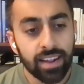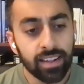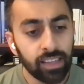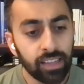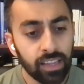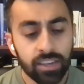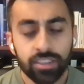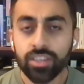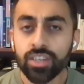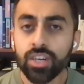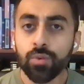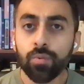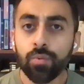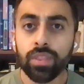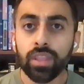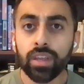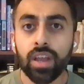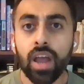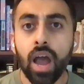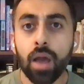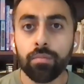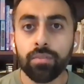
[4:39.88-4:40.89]
and let us know
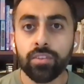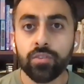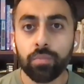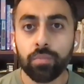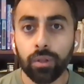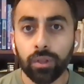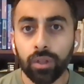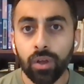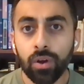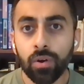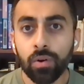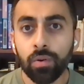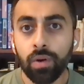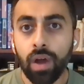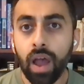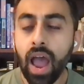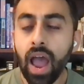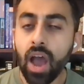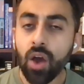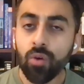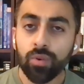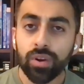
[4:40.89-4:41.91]
in the comments
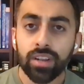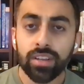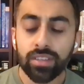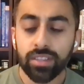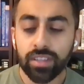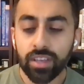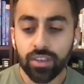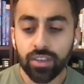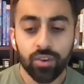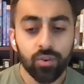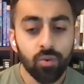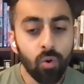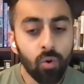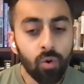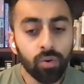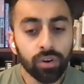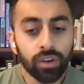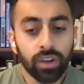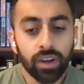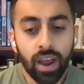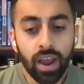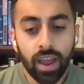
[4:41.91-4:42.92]
below how it is that you
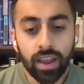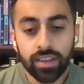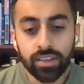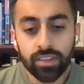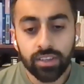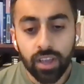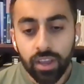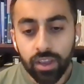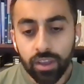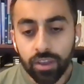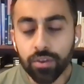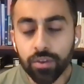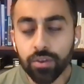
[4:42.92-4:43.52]
organize